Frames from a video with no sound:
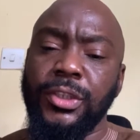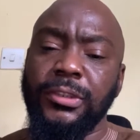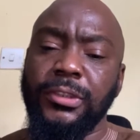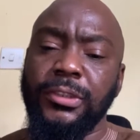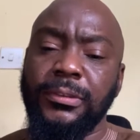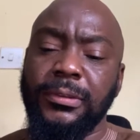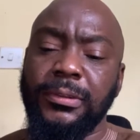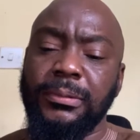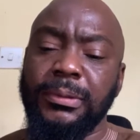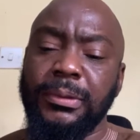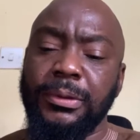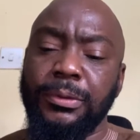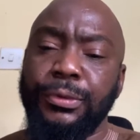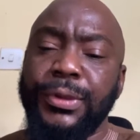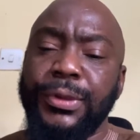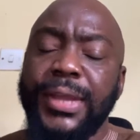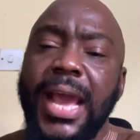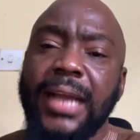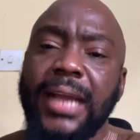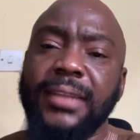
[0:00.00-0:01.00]
just
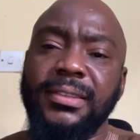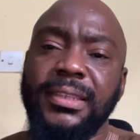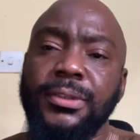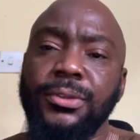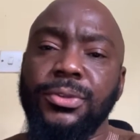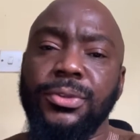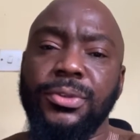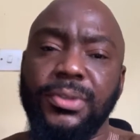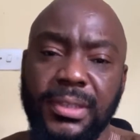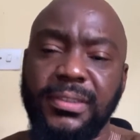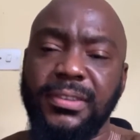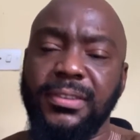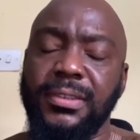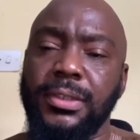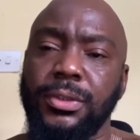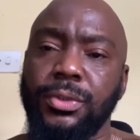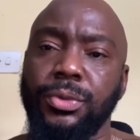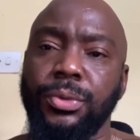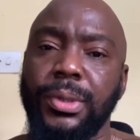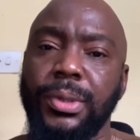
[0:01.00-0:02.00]
reacting to
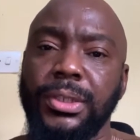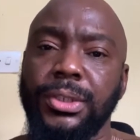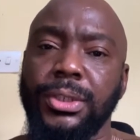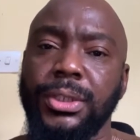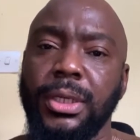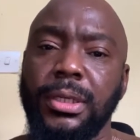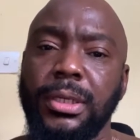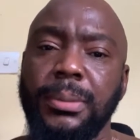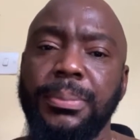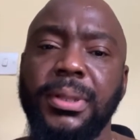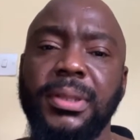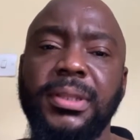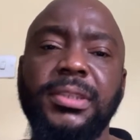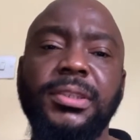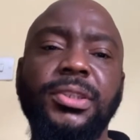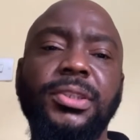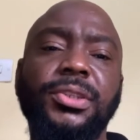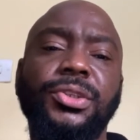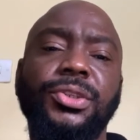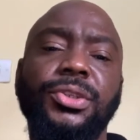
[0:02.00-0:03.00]
this situation,
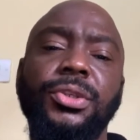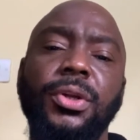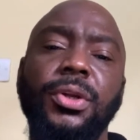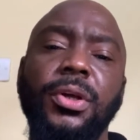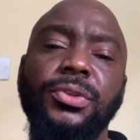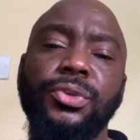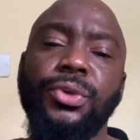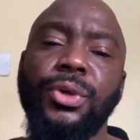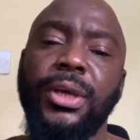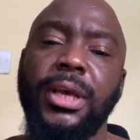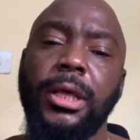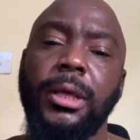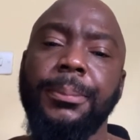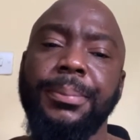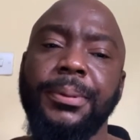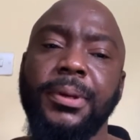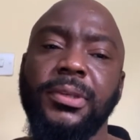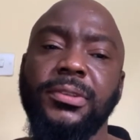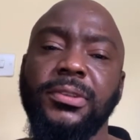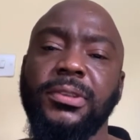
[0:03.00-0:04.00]
but this should also
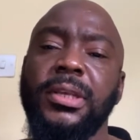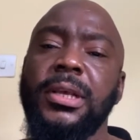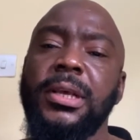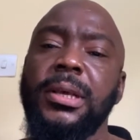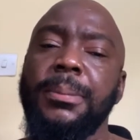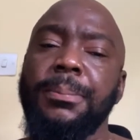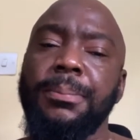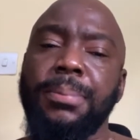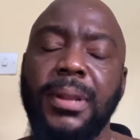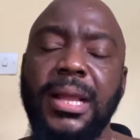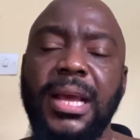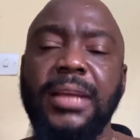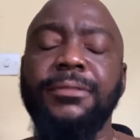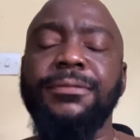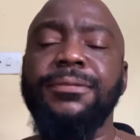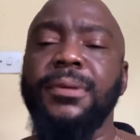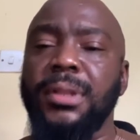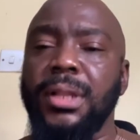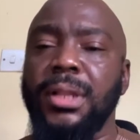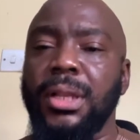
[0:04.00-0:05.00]
help us
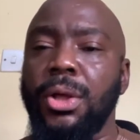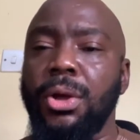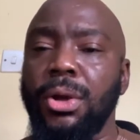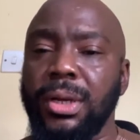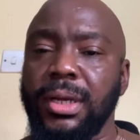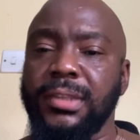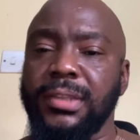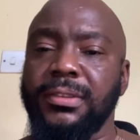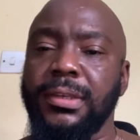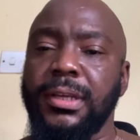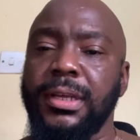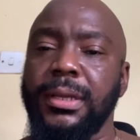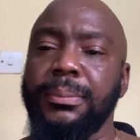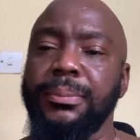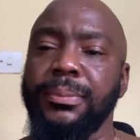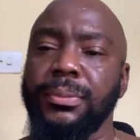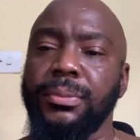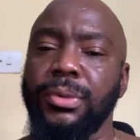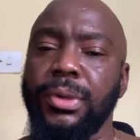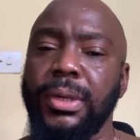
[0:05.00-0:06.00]
plan for the longer
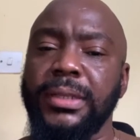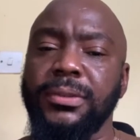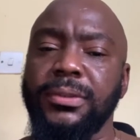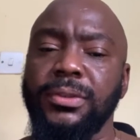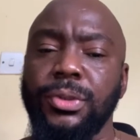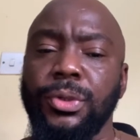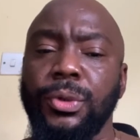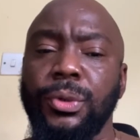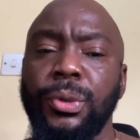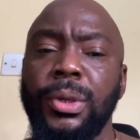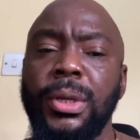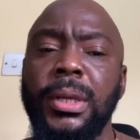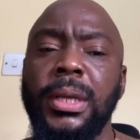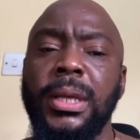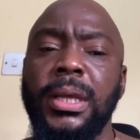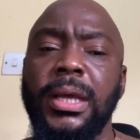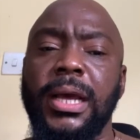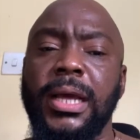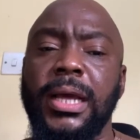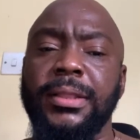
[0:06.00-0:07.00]
term, right?
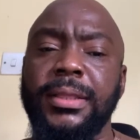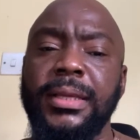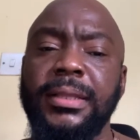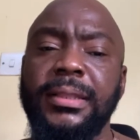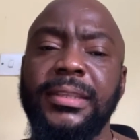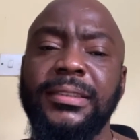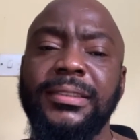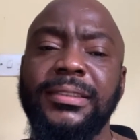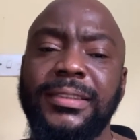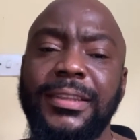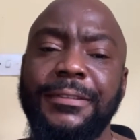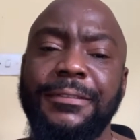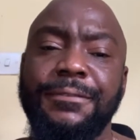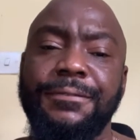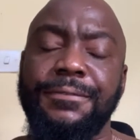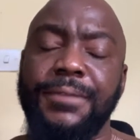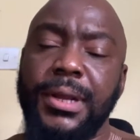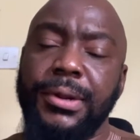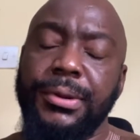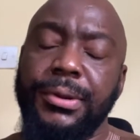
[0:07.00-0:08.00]
So I think this
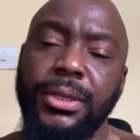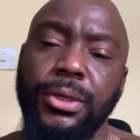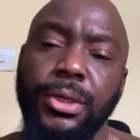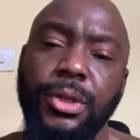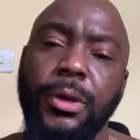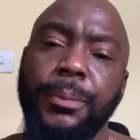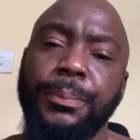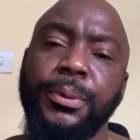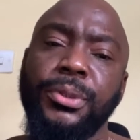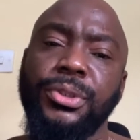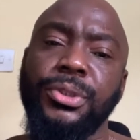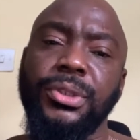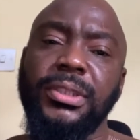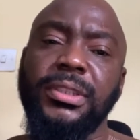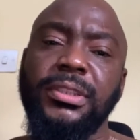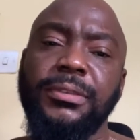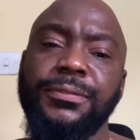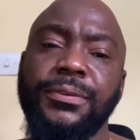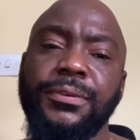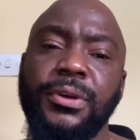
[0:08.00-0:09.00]
is a very good
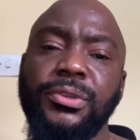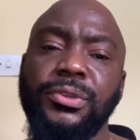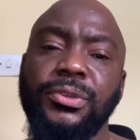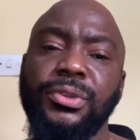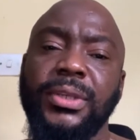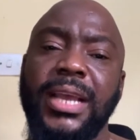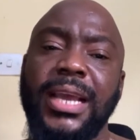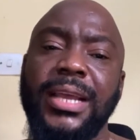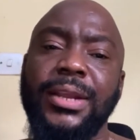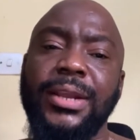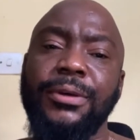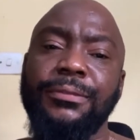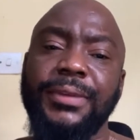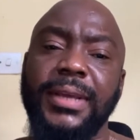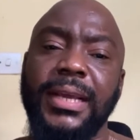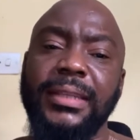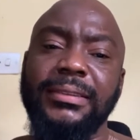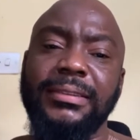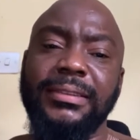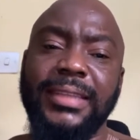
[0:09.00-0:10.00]
opportunity for us to kind
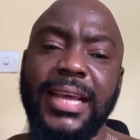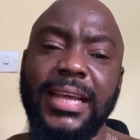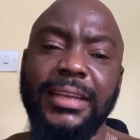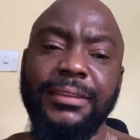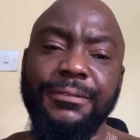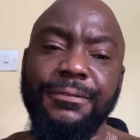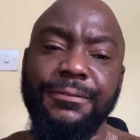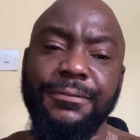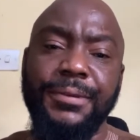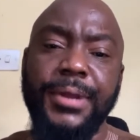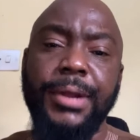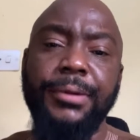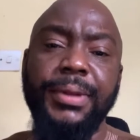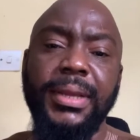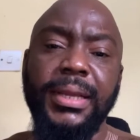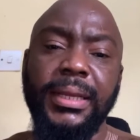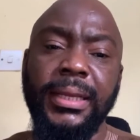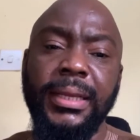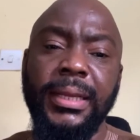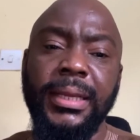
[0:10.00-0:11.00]
of get that
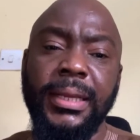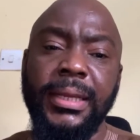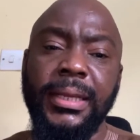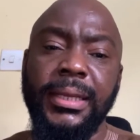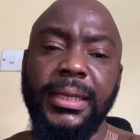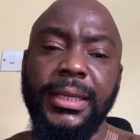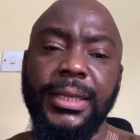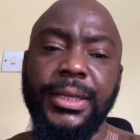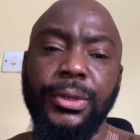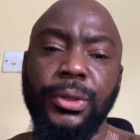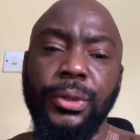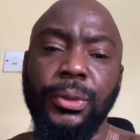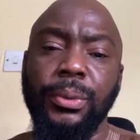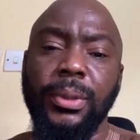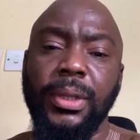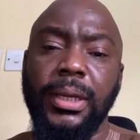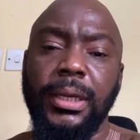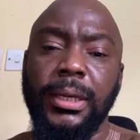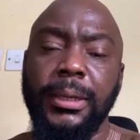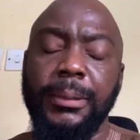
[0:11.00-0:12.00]
very, you
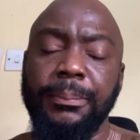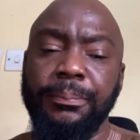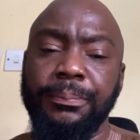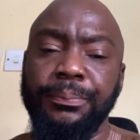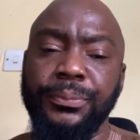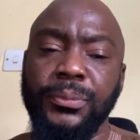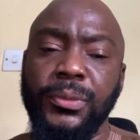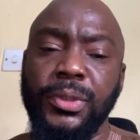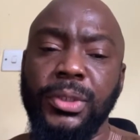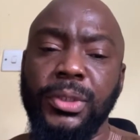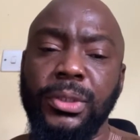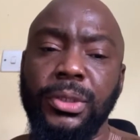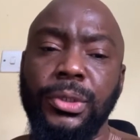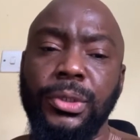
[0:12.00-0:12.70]
know,